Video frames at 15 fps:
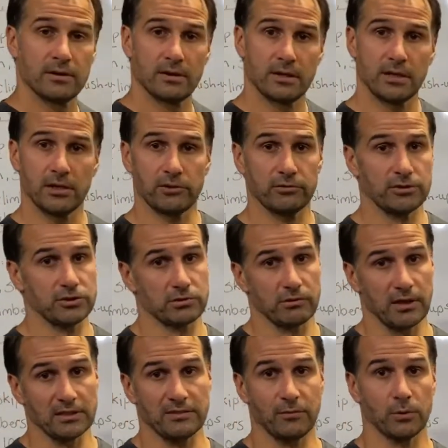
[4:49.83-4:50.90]
increase your
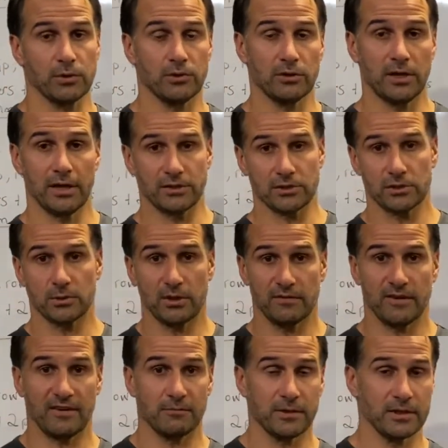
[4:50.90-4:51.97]
rounds. If you want to do an extra
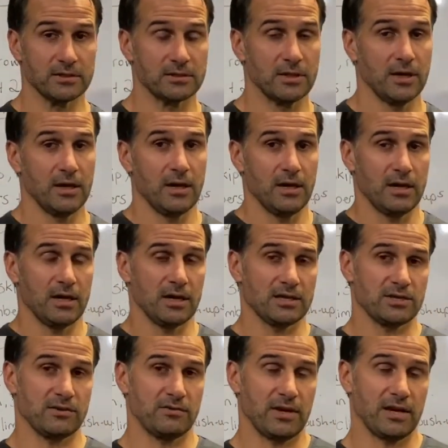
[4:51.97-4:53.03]
25 minutes,
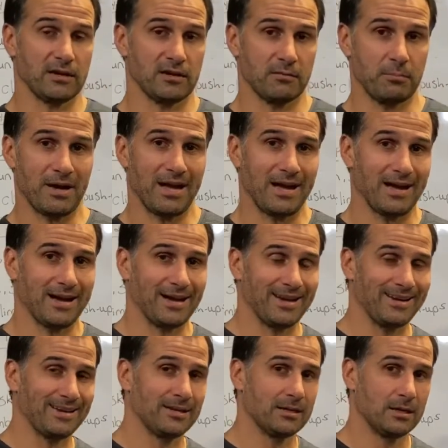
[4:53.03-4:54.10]
actually if you had a lot of
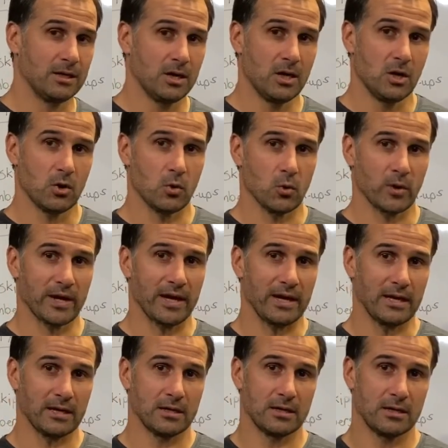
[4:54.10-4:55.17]
pie or
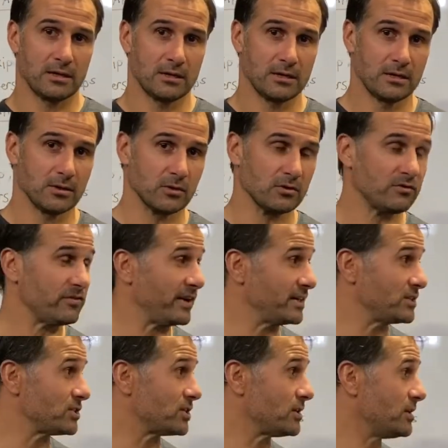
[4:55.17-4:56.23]
cake or
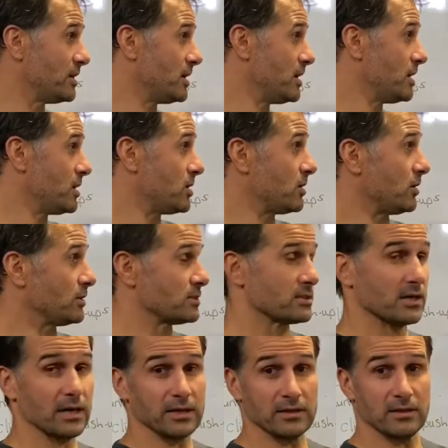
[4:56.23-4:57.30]
fudge last
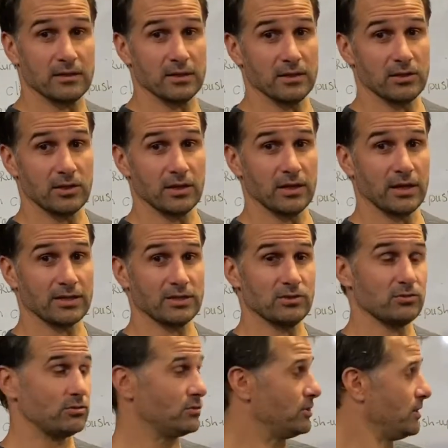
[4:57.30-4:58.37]
night, then you can actually
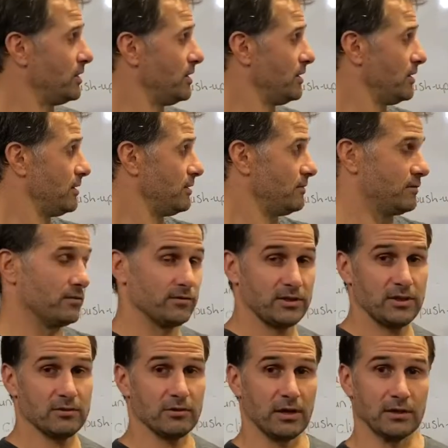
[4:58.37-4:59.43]
do
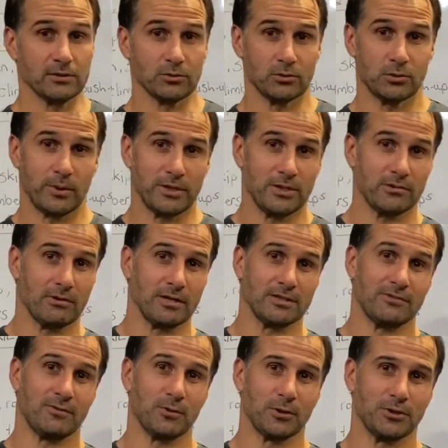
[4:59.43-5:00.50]
15 rounds or 20 rounds
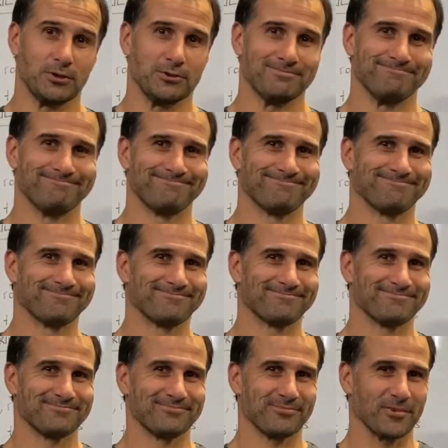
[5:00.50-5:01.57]
if you want to.
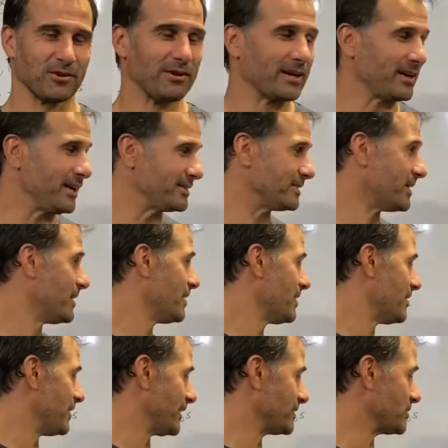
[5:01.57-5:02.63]
All right, guys,
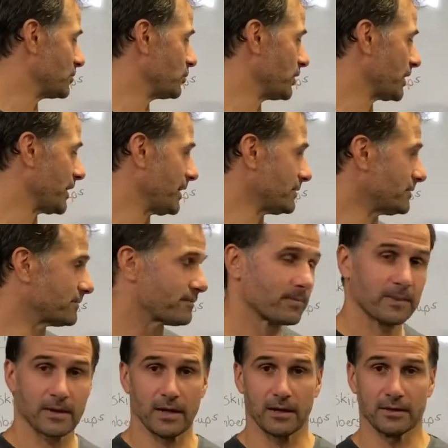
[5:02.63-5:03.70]
that's the workout.
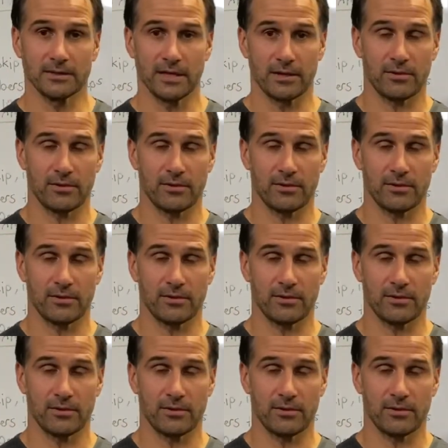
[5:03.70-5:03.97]
I'm going to take